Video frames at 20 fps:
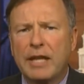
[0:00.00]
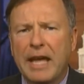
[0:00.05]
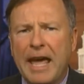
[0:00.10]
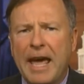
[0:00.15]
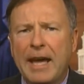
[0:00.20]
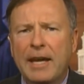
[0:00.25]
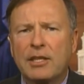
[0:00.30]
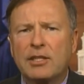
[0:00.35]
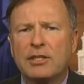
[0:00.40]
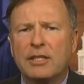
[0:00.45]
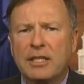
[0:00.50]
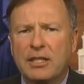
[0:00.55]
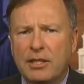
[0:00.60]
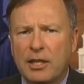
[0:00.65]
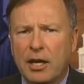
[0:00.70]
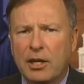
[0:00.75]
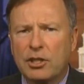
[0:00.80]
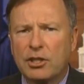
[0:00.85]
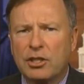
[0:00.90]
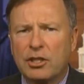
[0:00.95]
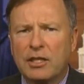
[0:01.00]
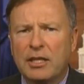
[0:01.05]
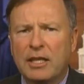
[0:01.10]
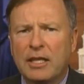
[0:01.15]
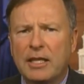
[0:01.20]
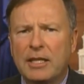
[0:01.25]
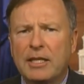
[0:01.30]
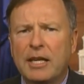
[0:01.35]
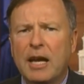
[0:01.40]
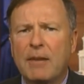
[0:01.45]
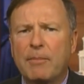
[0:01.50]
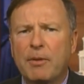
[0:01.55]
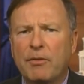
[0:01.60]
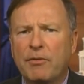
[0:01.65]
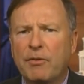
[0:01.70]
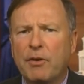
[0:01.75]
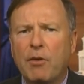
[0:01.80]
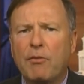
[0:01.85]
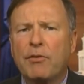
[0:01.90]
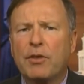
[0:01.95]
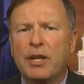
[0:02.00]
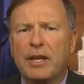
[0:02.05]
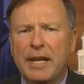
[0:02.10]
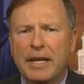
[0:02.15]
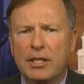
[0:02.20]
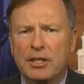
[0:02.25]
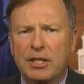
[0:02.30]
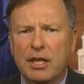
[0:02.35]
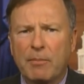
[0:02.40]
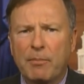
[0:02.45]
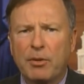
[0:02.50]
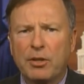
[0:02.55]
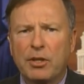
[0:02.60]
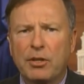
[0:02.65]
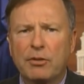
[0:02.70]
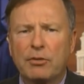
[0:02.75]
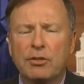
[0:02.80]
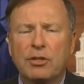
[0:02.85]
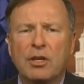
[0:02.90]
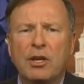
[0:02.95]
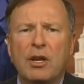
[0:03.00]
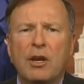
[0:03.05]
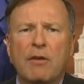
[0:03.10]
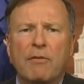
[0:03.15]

tax deduction anytime over the next couple years